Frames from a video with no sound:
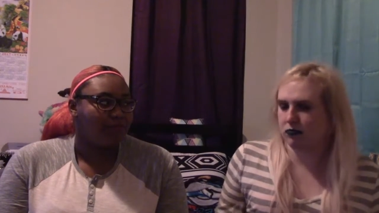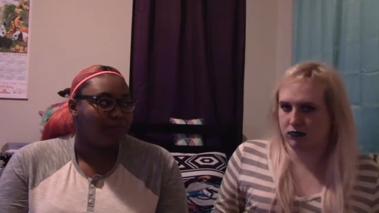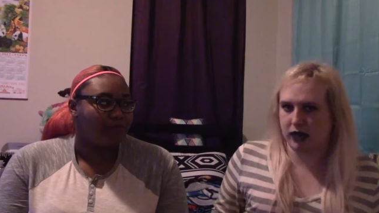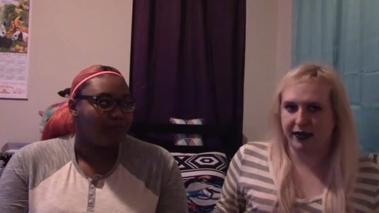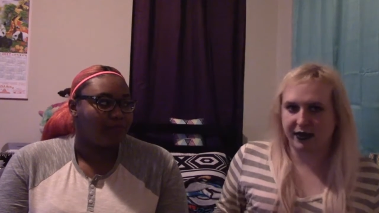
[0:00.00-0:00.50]

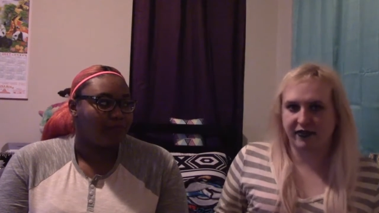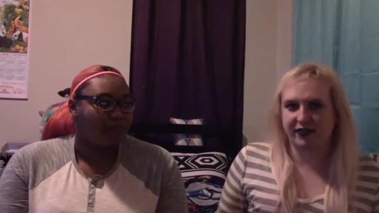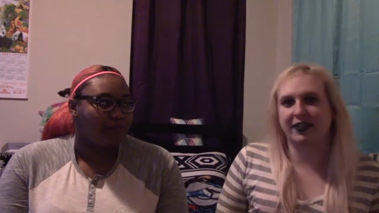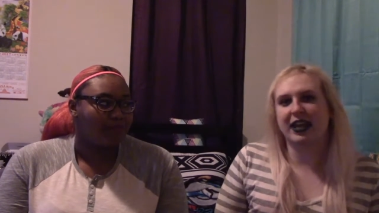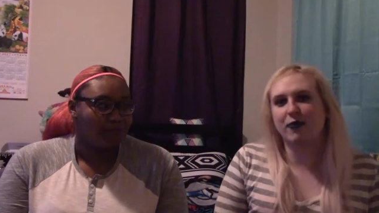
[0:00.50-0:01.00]
Speaker 1: how they would feel
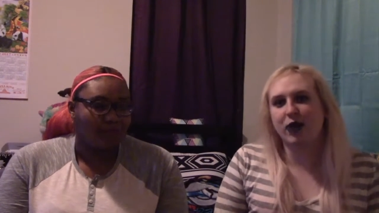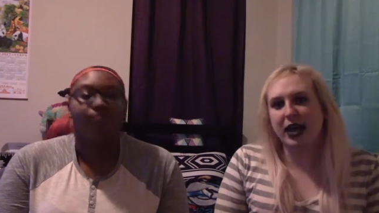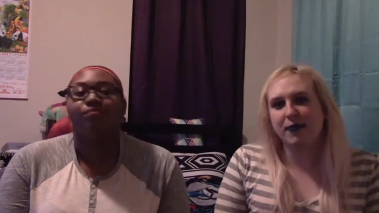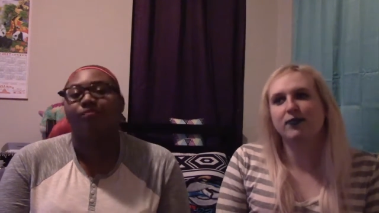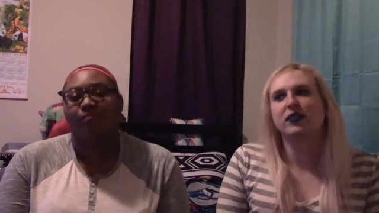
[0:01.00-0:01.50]
that way.
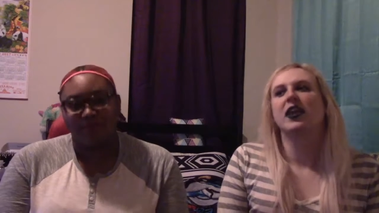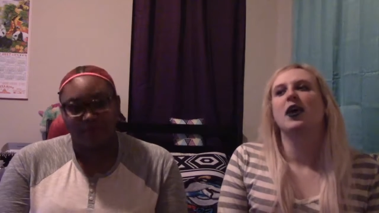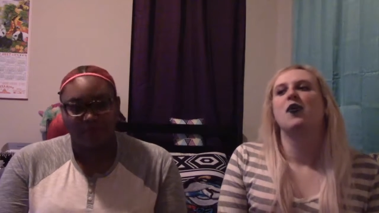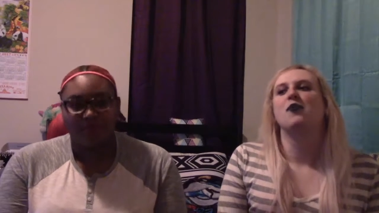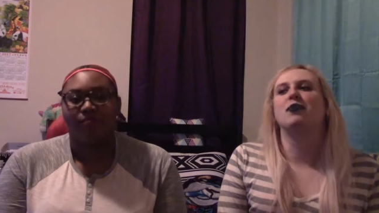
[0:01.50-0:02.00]
Mm.
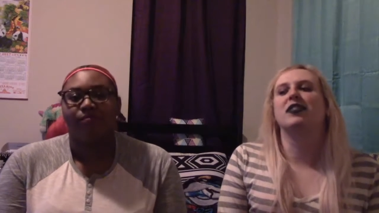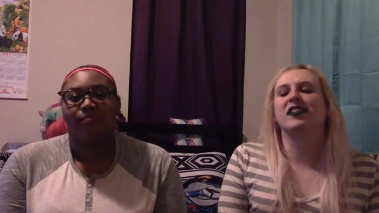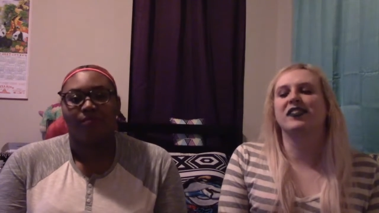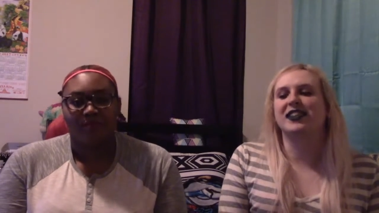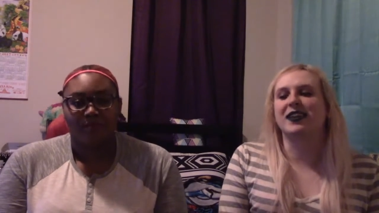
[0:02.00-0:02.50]
But then at the
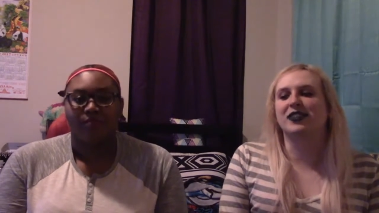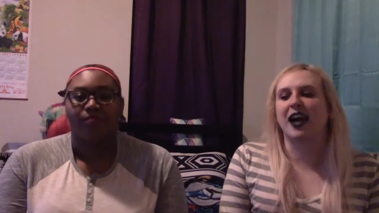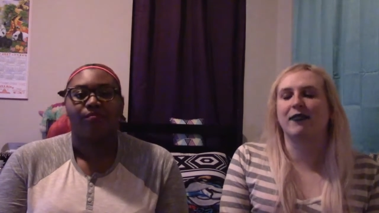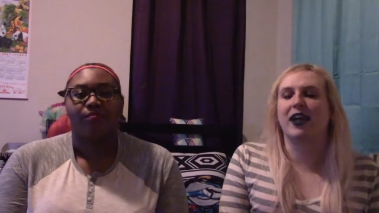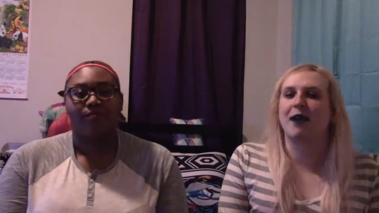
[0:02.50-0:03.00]
same time,
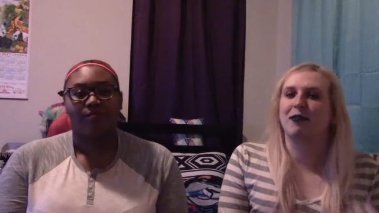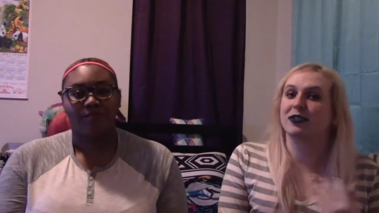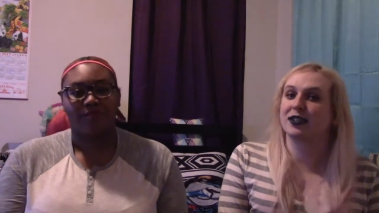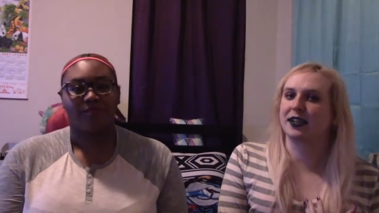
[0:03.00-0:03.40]
like, I personally